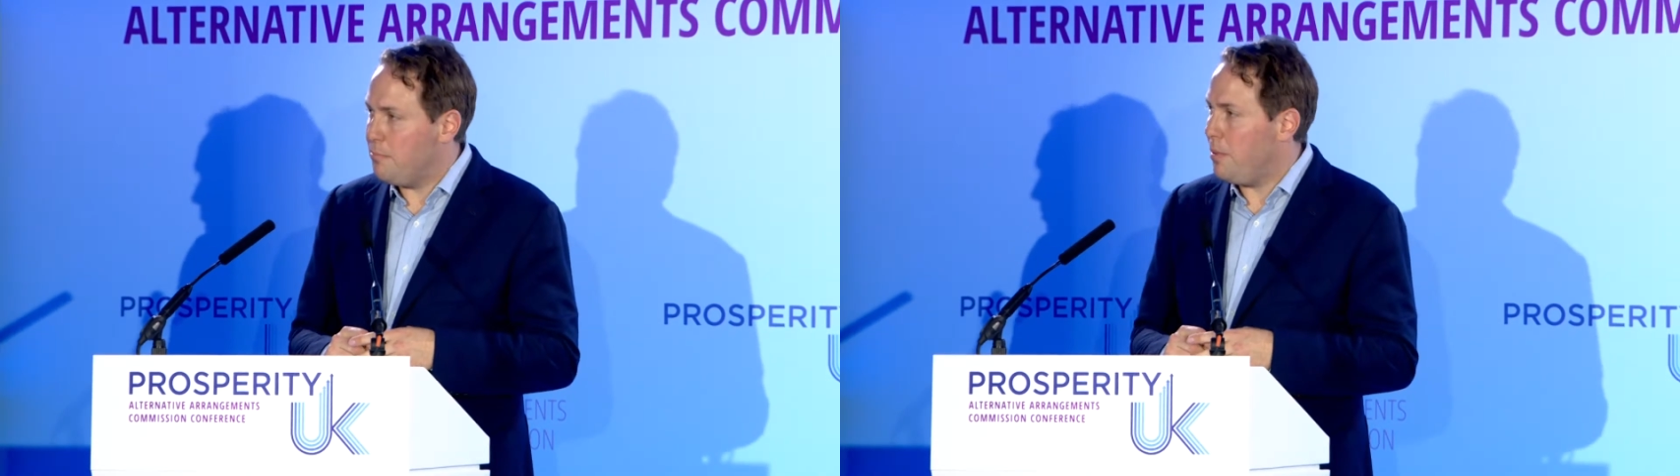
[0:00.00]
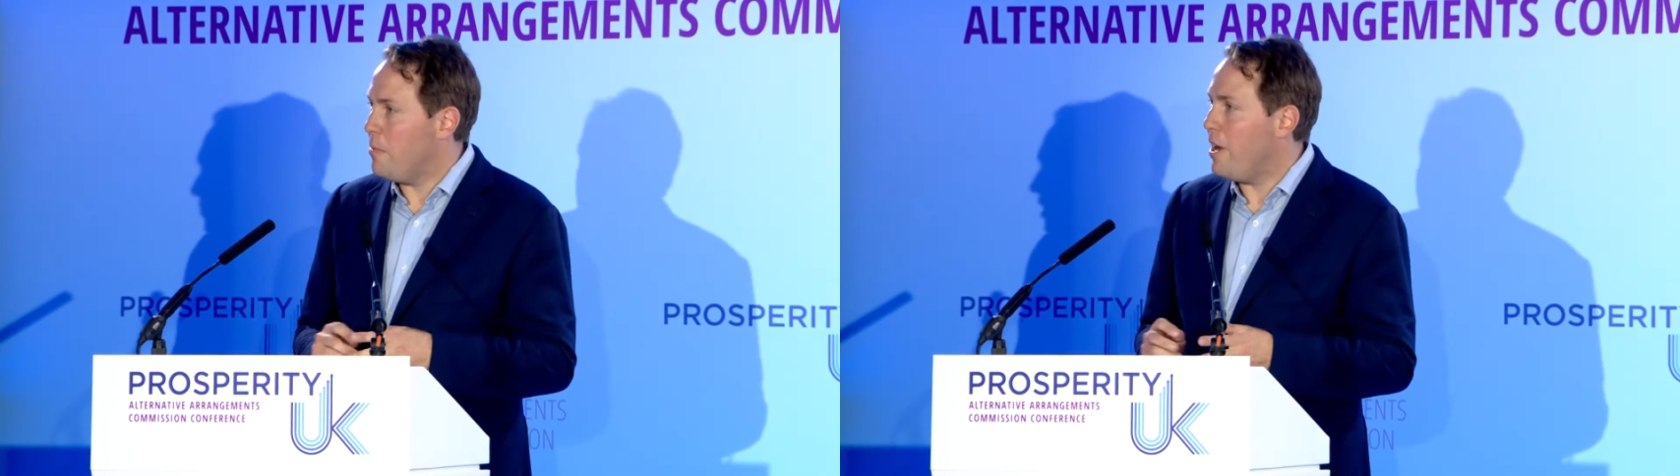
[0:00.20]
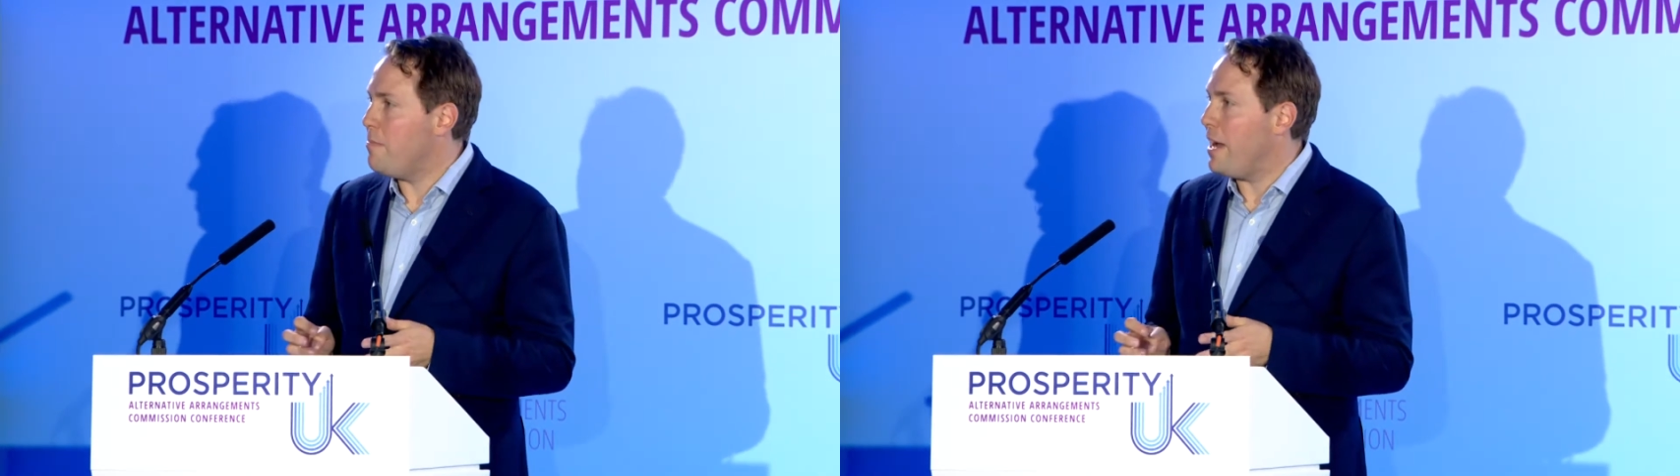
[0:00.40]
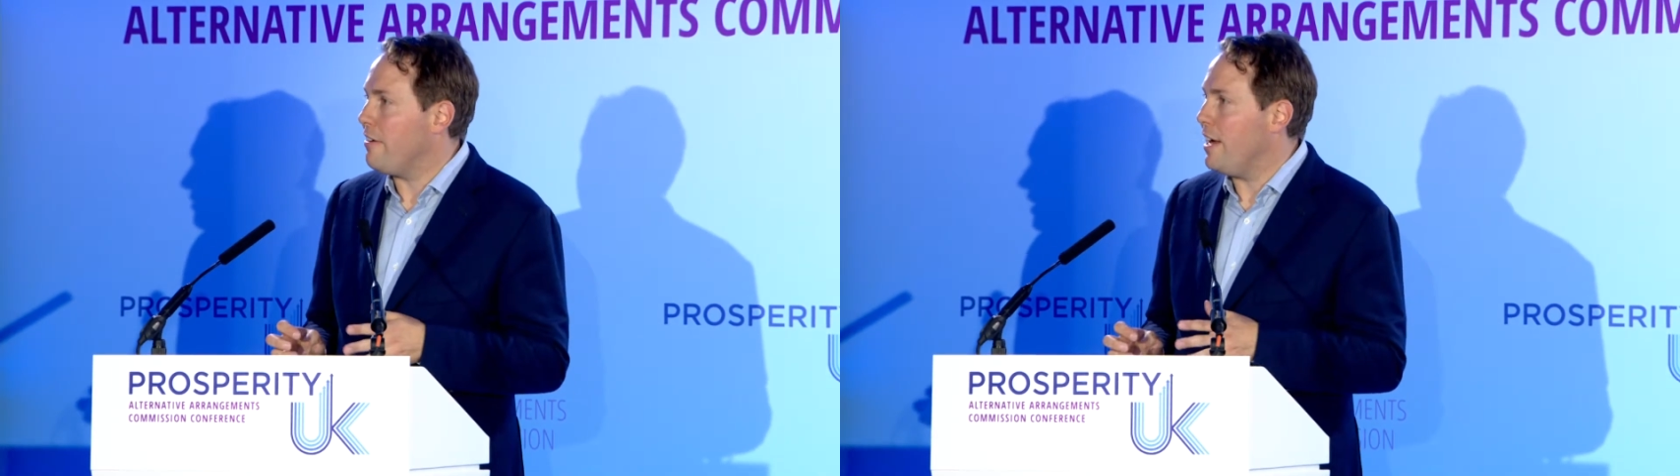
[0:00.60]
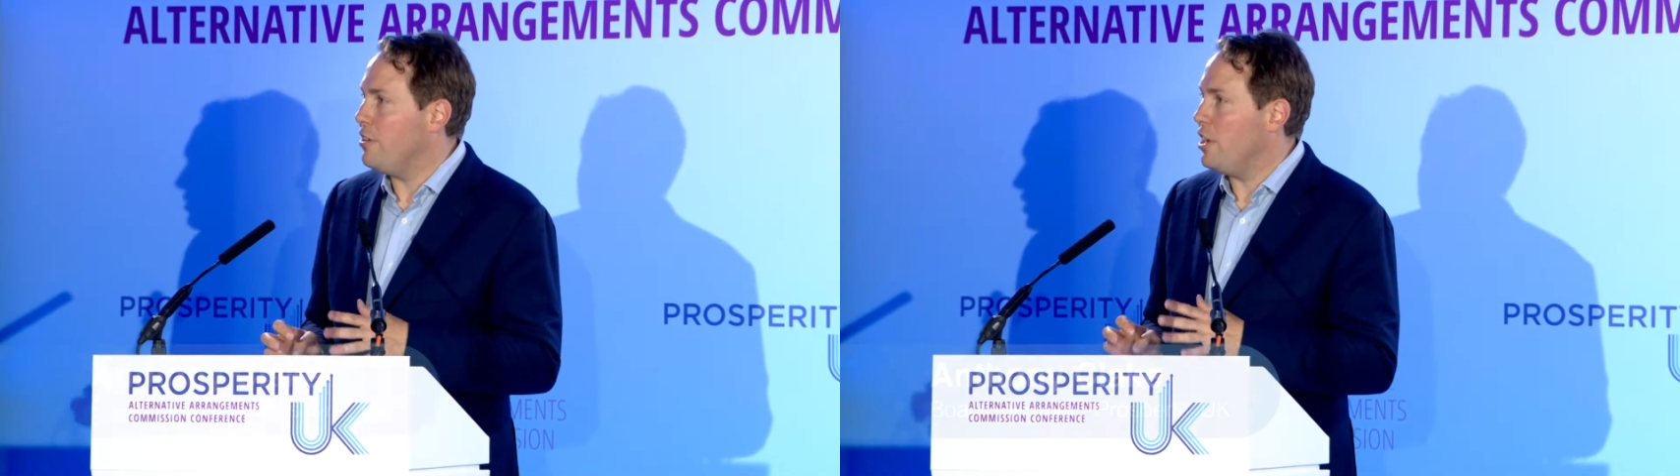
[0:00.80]
By way of
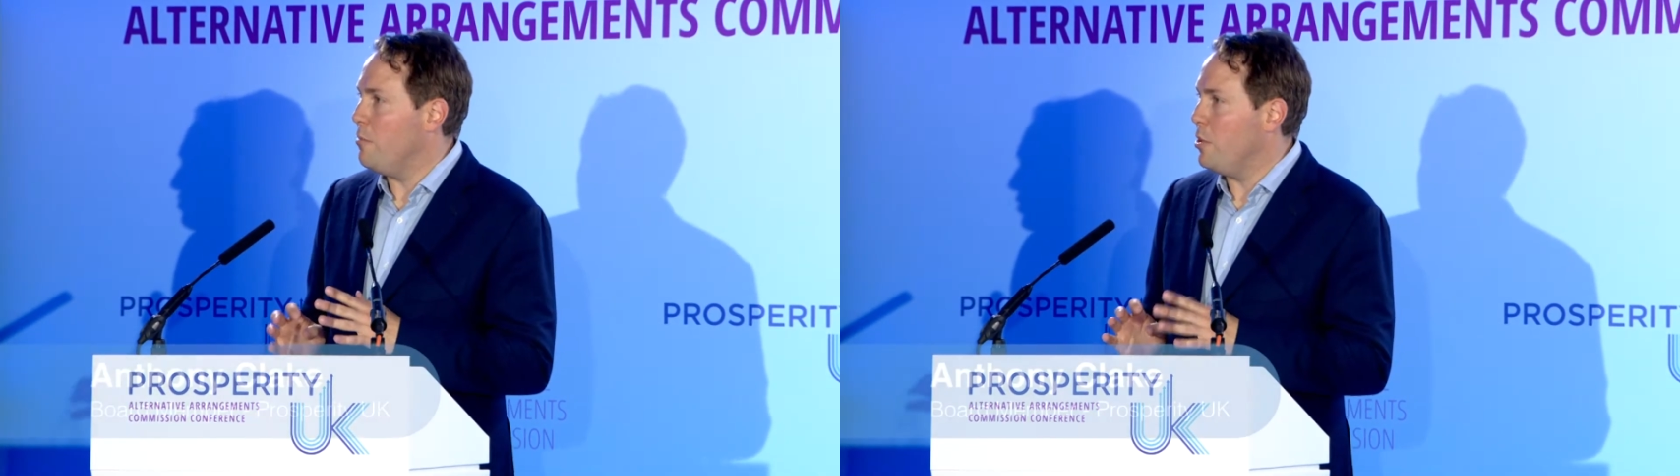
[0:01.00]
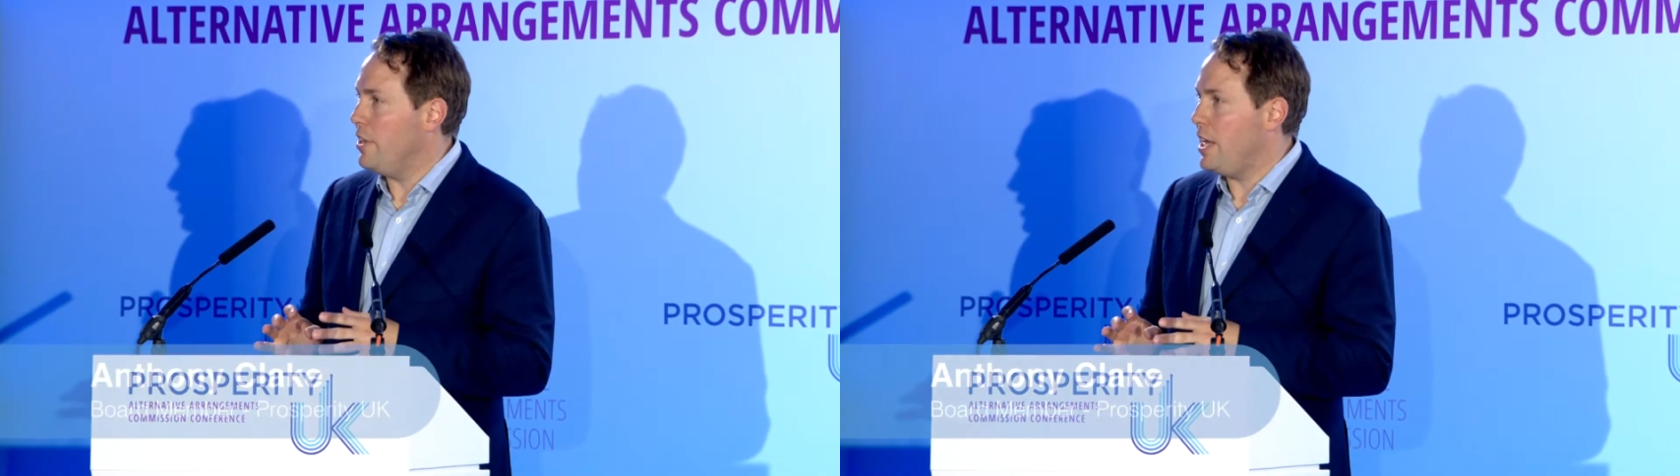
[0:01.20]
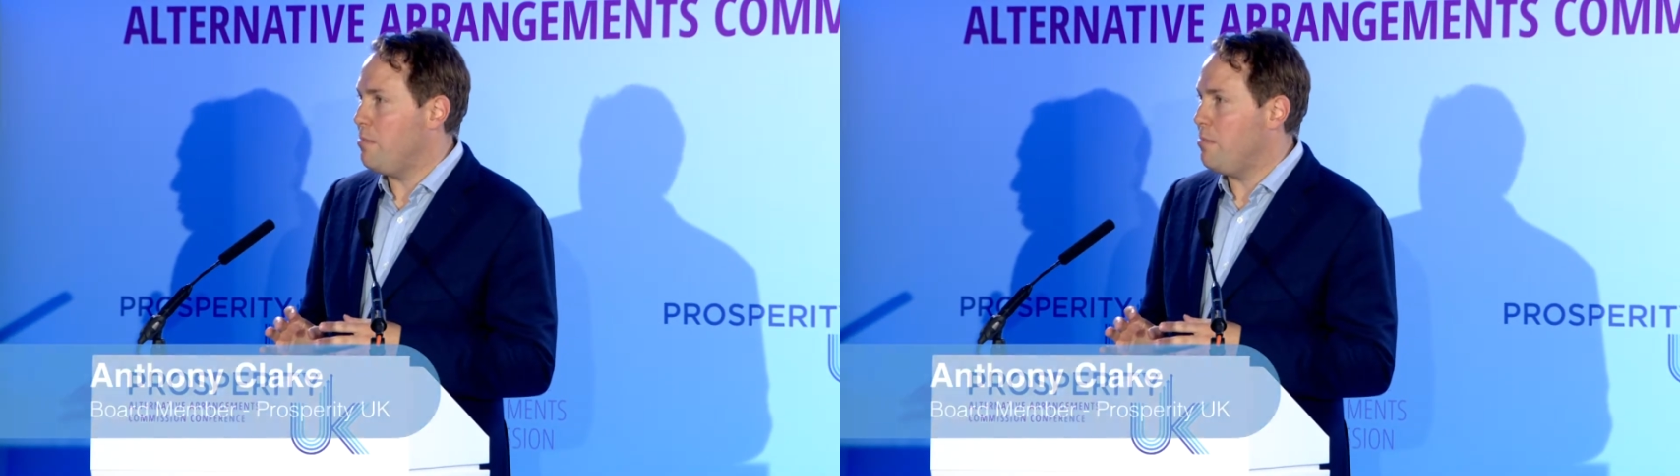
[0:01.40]
background, I'm on the